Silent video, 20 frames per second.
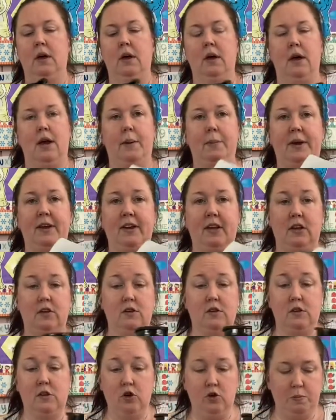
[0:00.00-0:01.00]
I'm gonna take a
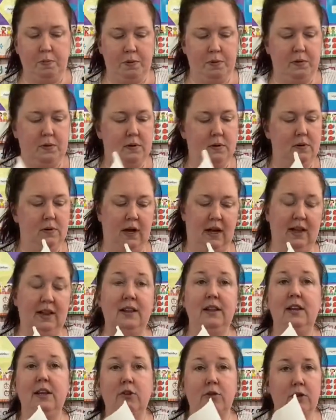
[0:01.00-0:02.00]
scoop. I
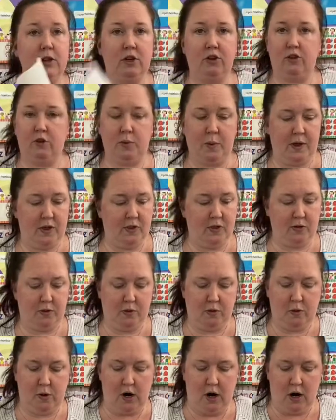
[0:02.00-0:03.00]
literally just went
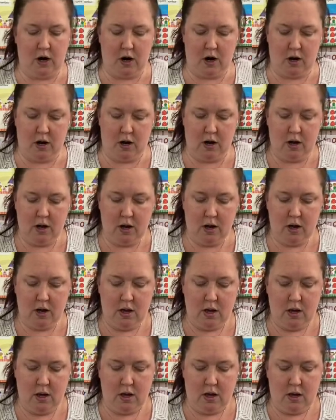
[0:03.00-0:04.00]
through our
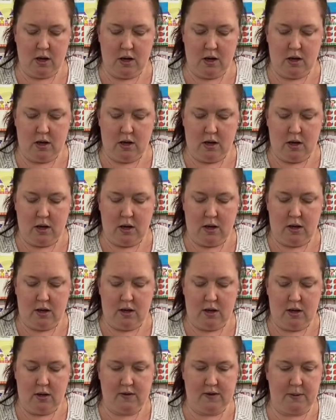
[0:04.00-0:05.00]

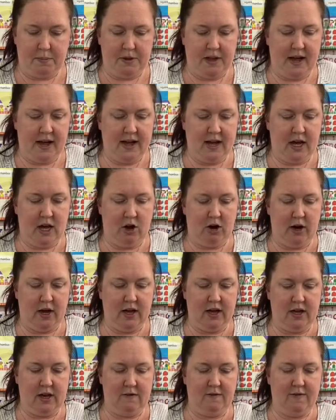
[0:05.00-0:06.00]
supply area
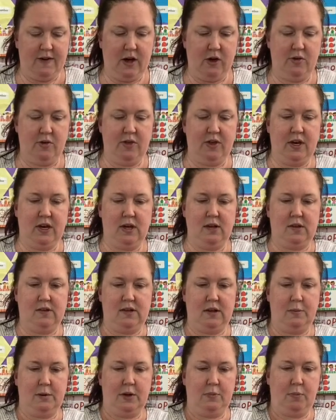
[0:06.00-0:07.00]
and found things, and
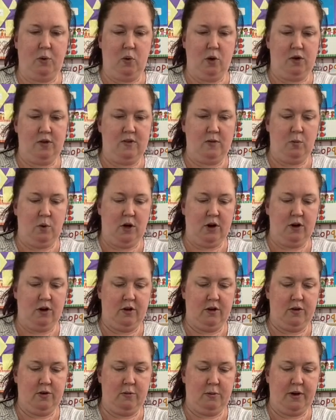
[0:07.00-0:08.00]
I'm gonna pour some water
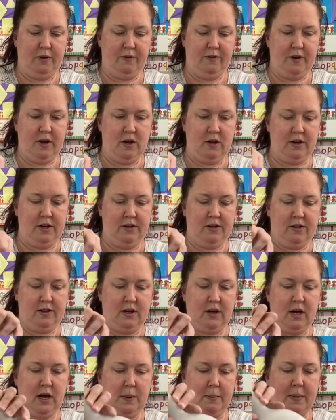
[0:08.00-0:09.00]
through my funnel into the
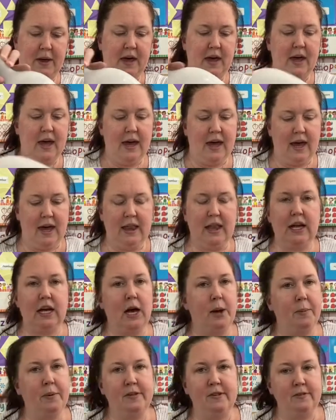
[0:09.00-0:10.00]
cup, and the
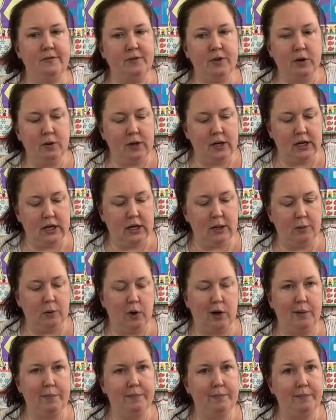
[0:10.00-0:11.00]
cup isn't floating
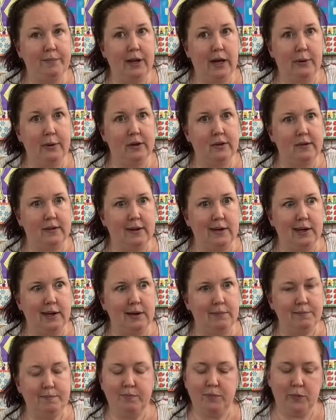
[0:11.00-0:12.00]
anymore. Now it's
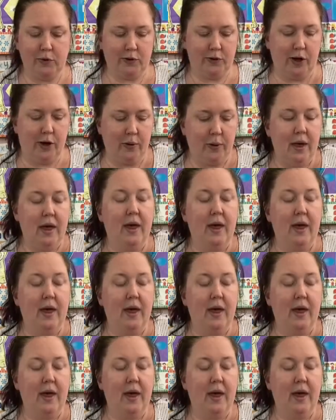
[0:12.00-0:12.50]
sinking. So